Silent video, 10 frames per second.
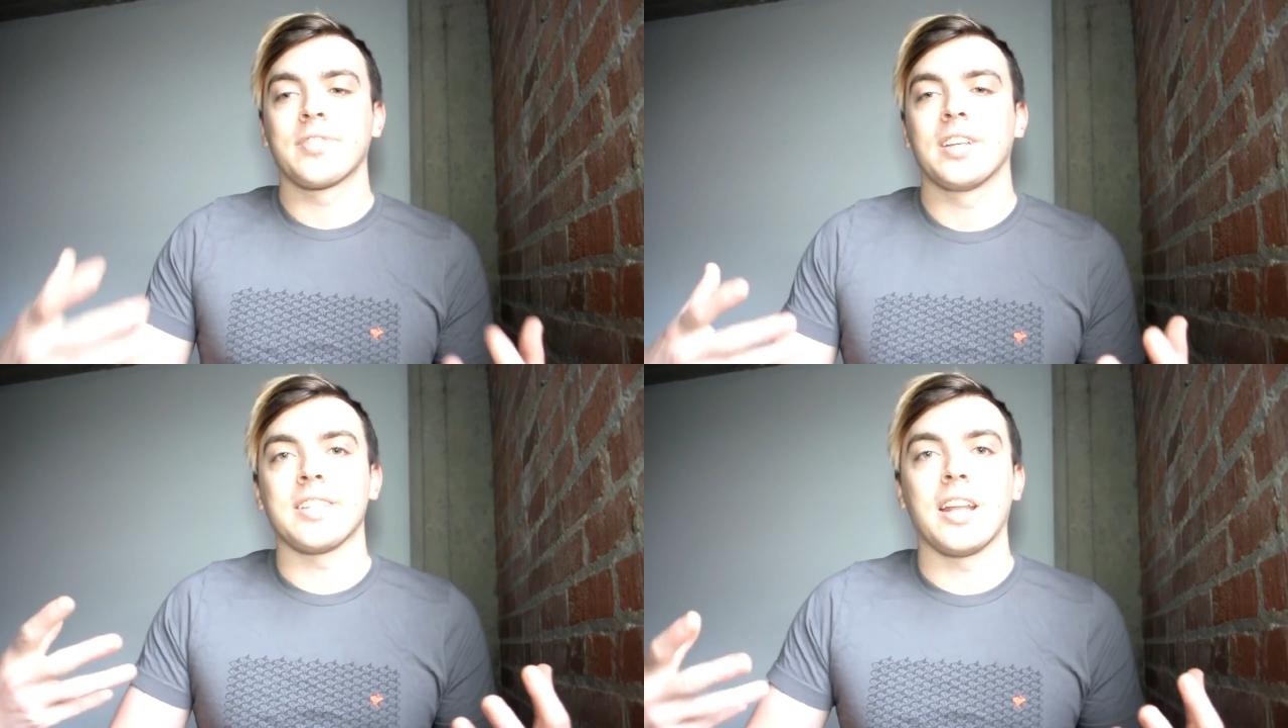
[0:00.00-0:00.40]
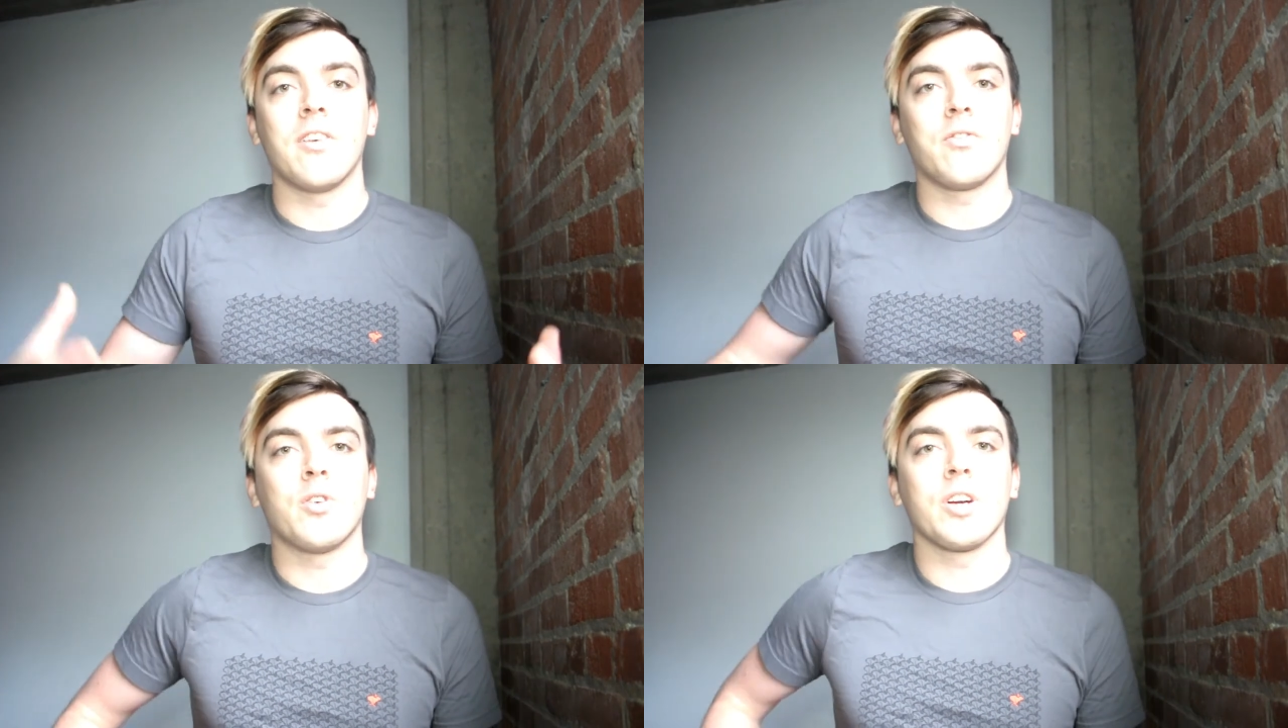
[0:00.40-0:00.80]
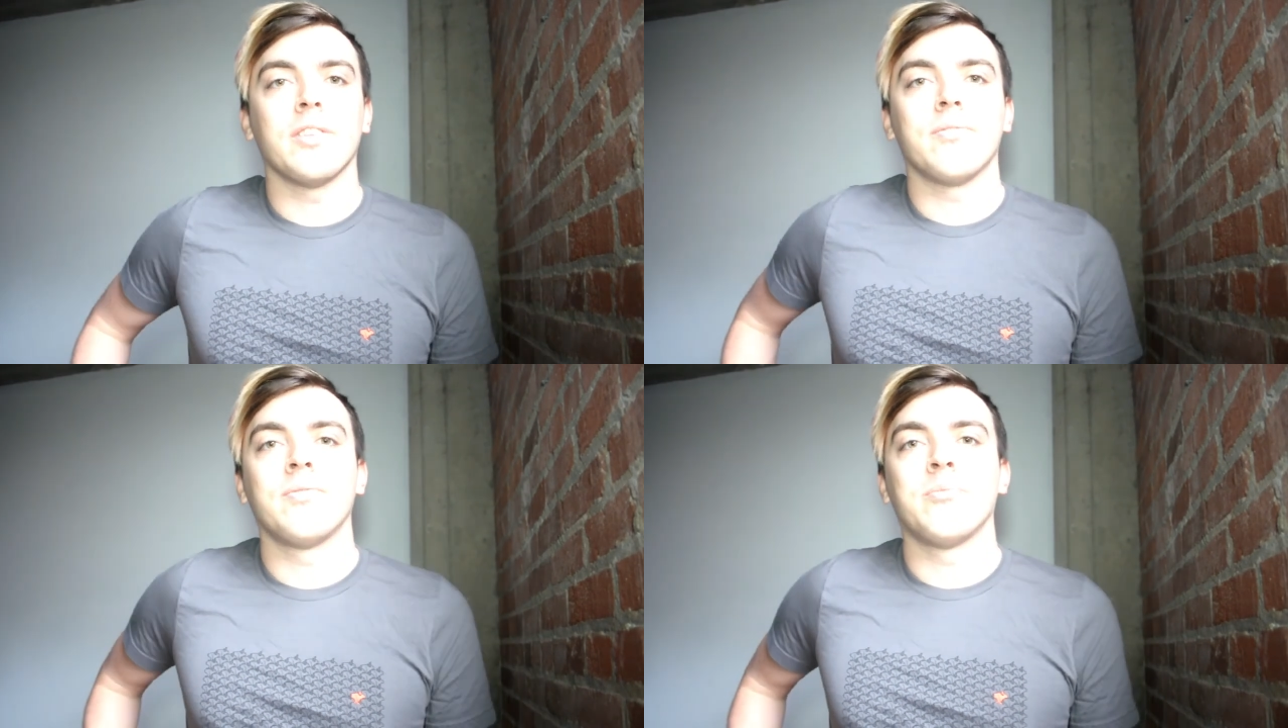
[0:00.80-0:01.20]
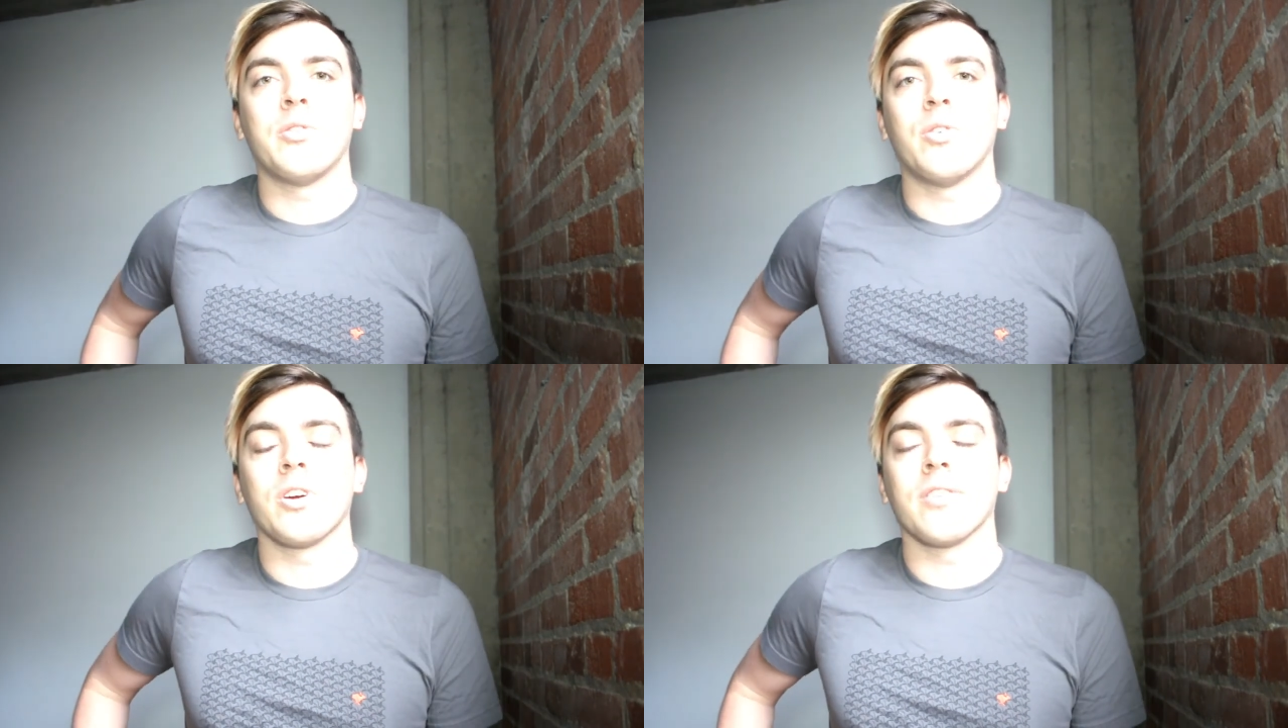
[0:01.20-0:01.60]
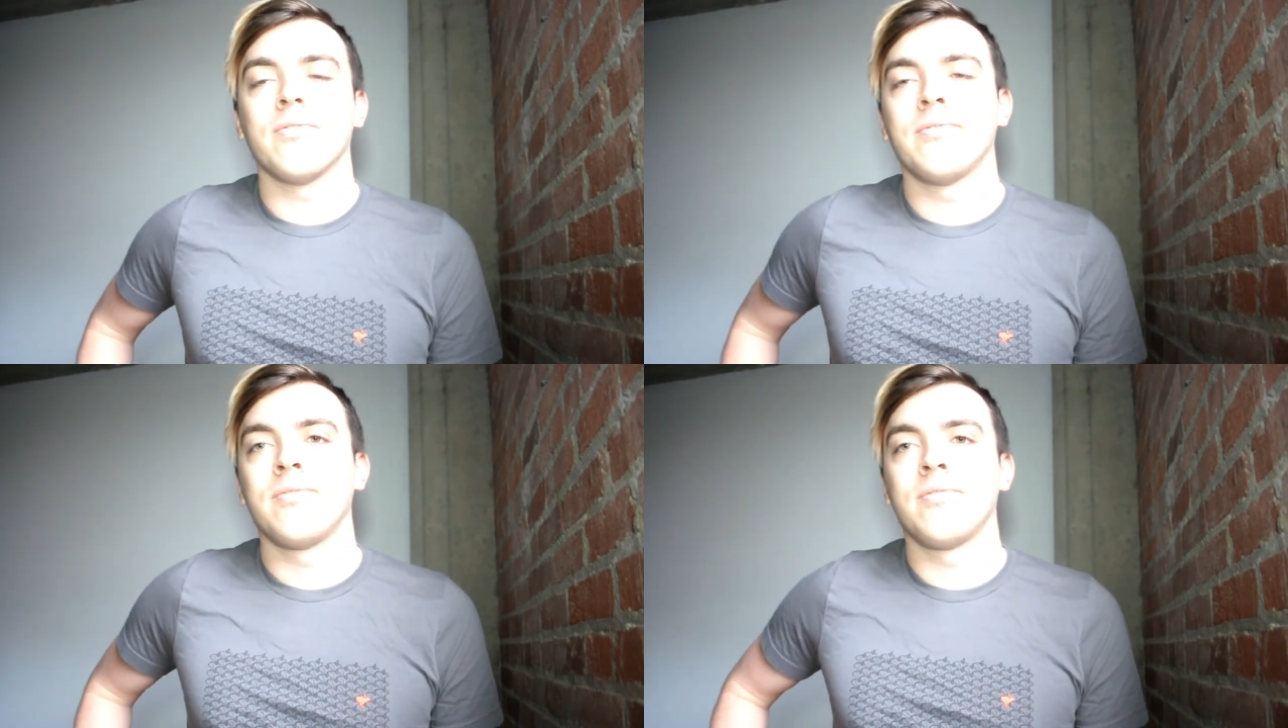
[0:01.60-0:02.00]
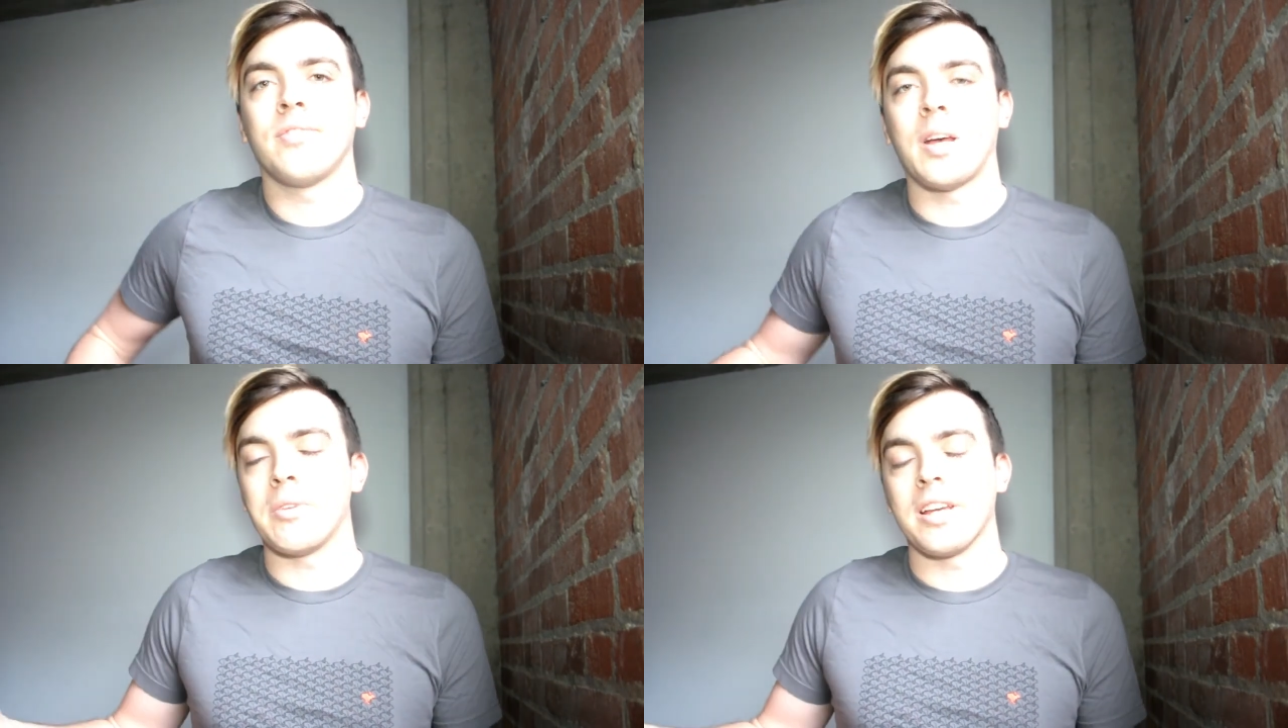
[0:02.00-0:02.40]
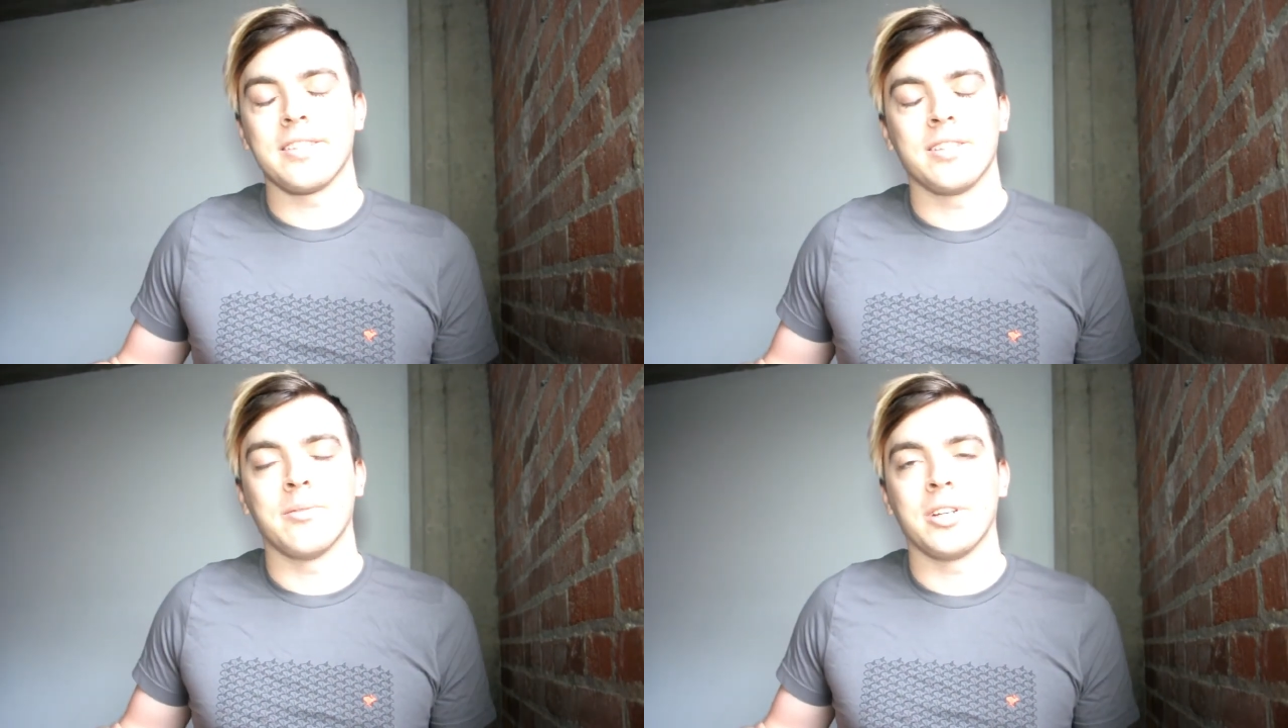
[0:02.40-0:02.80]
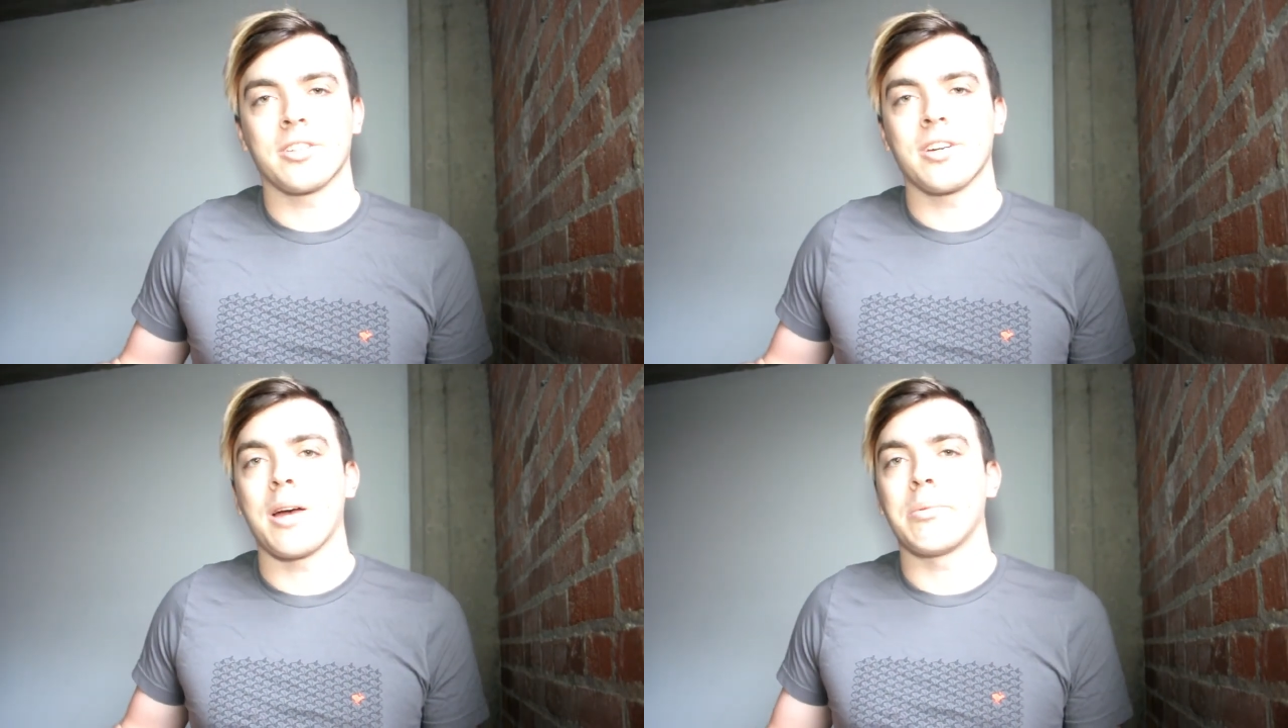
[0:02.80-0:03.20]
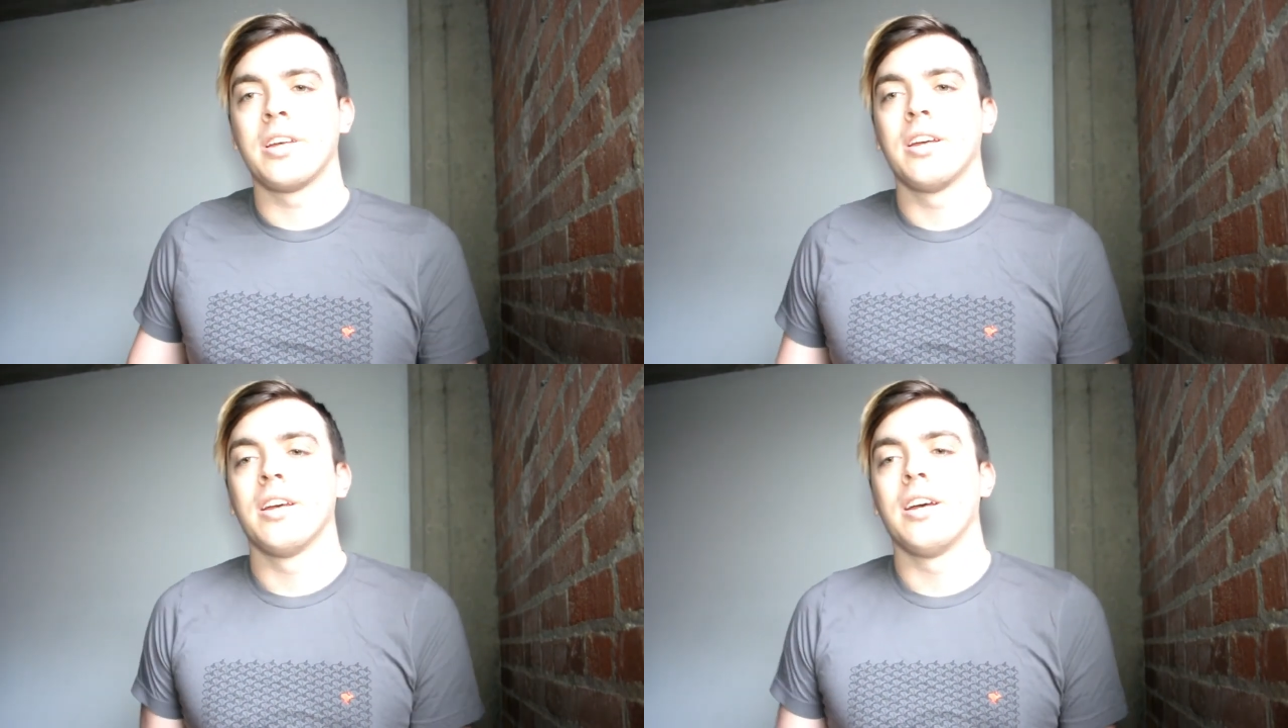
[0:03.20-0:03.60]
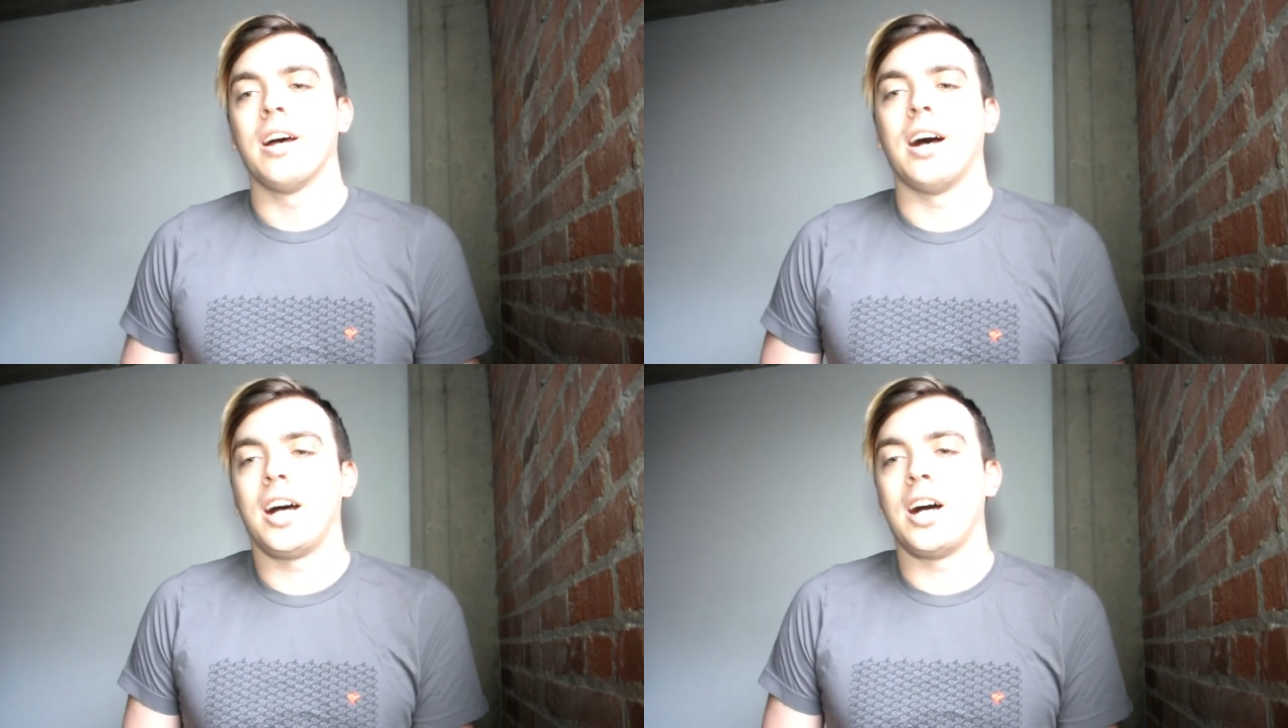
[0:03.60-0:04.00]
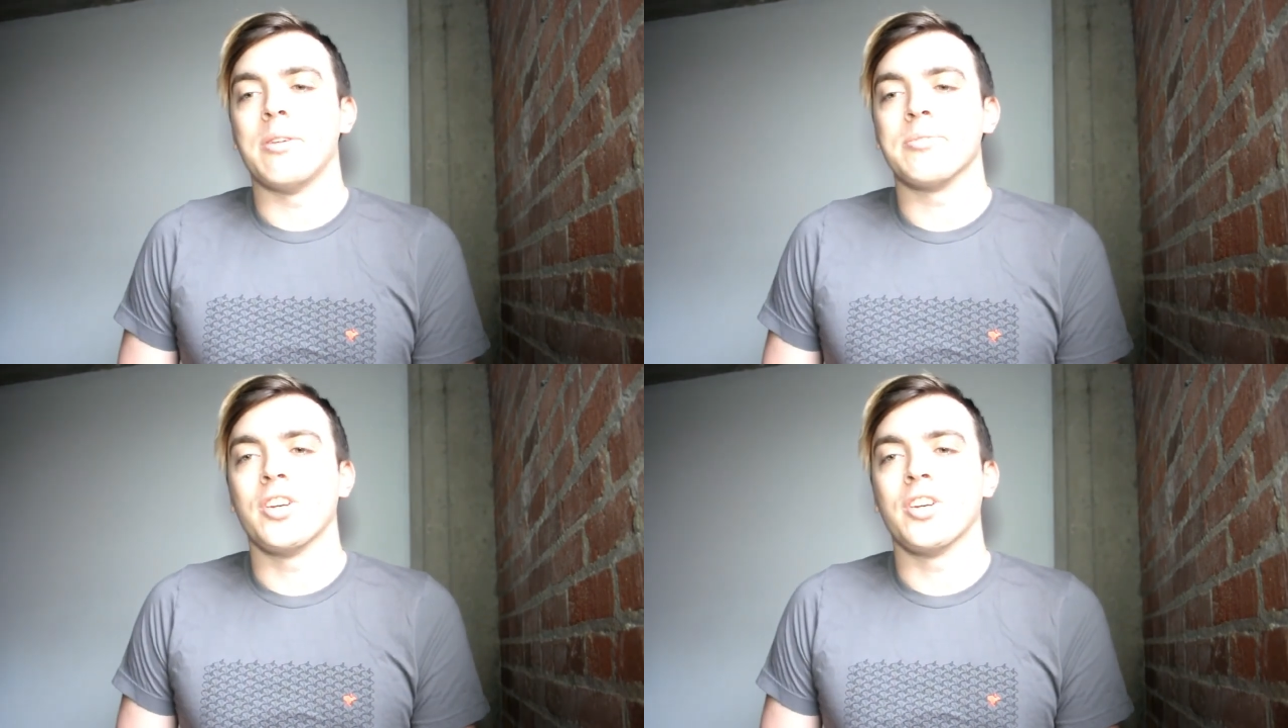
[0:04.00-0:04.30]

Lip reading: sign up for it before NBA season went to crap.